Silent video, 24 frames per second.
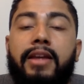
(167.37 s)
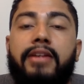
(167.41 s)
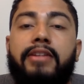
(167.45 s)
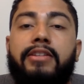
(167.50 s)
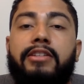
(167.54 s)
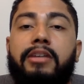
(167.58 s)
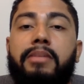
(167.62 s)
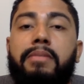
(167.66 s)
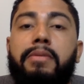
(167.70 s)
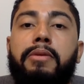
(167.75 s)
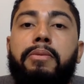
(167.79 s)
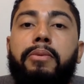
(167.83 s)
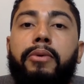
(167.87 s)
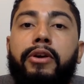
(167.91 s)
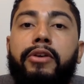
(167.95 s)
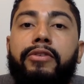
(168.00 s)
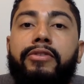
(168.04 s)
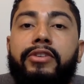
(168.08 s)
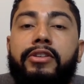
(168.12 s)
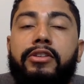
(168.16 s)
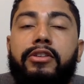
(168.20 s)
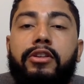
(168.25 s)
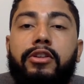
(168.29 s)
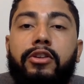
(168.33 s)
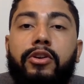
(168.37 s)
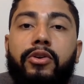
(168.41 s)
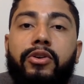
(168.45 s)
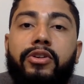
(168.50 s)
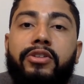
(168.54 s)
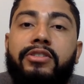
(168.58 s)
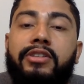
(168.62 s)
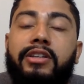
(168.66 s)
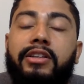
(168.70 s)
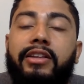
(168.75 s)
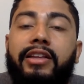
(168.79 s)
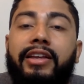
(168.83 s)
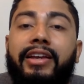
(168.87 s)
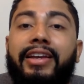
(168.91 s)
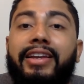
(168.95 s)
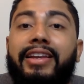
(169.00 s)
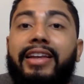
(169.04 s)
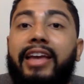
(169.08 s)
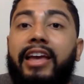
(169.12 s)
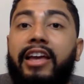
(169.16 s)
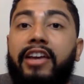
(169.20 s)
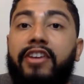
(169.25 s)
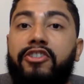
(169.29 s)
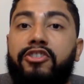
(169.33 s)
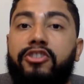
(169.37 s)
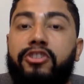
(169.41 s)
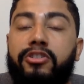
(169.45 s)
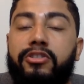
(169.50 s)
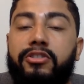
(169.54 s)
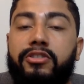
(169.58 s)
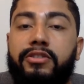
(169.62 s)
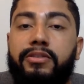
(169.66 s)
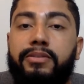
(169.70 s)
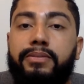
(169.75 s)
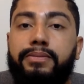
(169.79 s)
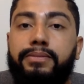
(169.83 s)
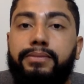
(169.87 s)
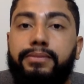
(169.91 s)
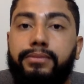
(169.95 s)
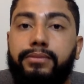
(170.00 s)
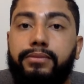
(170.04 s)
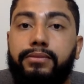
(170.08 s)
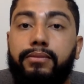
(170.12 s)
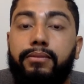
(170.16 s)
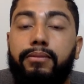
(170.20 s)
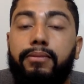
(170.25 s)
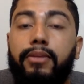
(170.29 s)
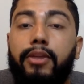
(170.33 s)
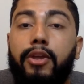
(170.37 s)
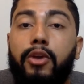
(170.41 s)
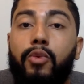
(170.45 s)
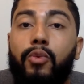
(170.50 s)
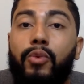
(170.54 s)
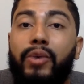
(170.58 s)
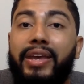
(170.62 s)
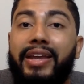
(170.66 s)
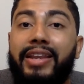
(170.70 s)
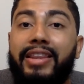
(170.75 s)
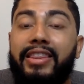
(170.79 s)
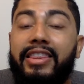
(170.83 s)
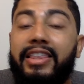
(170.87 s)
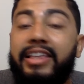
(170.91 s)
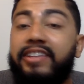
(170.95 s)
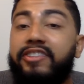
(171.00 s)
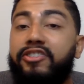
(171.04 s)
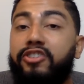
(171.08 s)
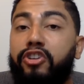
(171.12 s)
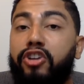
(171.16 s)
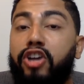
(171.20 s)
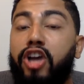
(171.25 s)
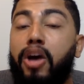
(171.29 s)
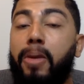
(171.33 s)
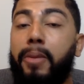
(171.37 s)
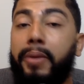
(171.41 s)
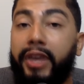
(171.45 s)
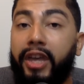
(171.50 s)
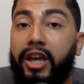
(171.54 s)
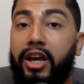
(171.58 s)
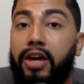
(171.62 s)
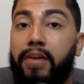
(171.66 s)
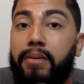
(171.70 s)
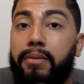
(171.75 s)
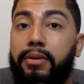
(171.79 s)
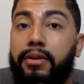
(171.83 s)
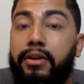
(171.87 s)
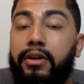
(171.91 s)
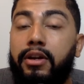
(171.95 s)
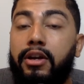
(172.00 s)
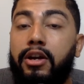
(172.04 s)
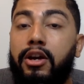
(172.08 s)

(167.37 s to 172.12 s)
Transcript: Some people even notice that they get anxious when things are coming up